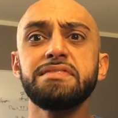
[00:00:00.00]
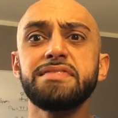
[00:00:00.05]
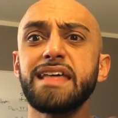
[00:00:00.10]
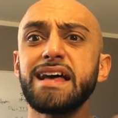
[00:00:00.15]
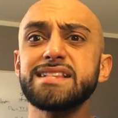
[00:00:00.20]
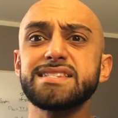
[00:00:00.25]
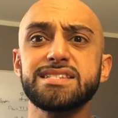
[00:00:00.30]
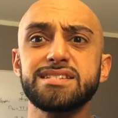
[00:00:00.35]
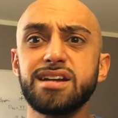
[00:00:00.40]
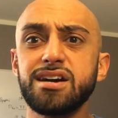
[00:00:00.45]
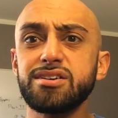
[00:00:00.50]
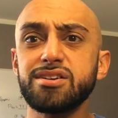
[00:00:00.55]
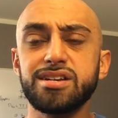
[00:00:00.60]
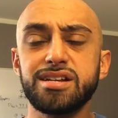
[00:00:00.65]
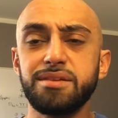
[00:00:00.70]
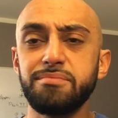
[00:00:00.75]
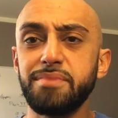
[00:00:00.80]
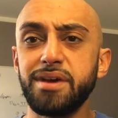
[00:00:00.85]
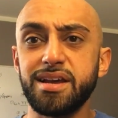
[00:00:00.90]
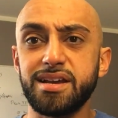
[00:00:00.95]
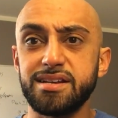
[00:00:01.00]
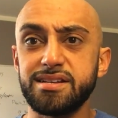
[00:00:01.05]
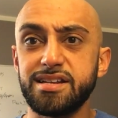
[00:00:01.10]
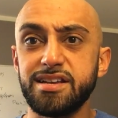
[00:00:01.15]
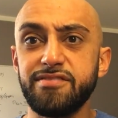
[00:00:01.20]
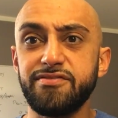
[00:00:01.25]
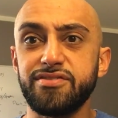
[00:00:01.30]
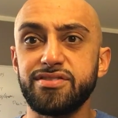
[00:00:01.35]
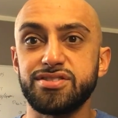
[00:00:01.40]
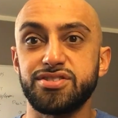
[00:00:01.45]
that's not gonna make a
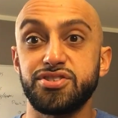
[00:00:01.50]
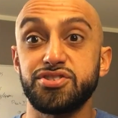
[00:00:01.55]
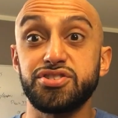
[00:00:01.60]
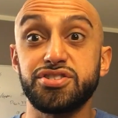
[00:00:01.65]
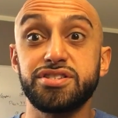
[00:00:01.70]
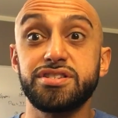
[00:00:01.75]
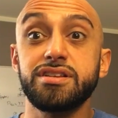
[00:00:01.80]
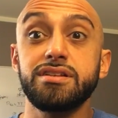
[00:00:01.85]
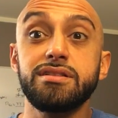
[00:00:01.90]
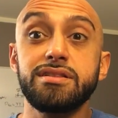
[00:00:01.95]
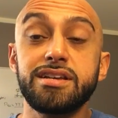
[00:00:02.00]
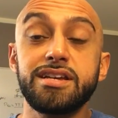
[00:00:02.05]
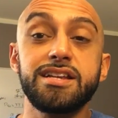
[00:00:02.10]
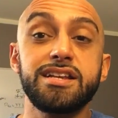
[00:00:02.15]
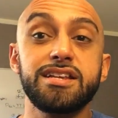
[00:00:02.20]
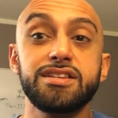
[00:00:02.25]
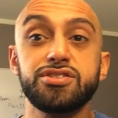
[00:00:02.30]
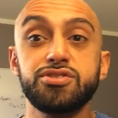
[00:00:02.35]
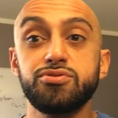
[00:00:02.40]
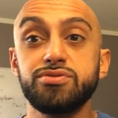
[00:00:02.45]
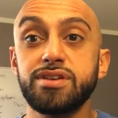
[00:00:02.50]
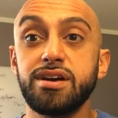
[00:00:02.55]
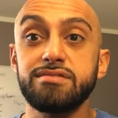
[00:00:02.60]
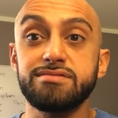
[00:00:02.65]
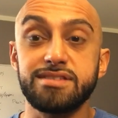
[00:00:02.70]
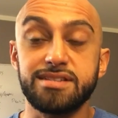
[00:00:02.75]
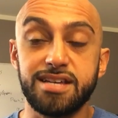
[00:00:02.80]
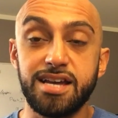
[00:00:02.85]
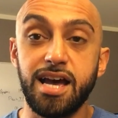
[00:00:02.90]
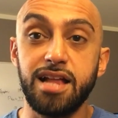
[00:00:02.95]
difference. You're still eating
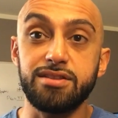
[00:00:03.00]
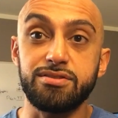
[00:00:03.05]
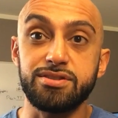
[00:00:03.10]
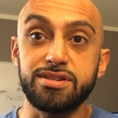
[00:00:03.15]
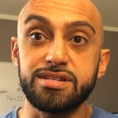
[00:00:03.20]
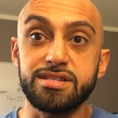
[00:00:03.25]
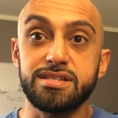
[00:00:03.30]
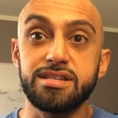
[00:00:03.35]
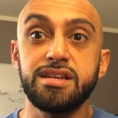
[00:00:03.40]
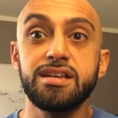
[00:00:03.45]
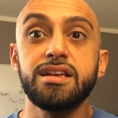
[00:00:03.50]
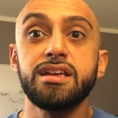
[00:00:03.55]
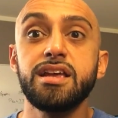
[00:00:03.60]
2,000 calories.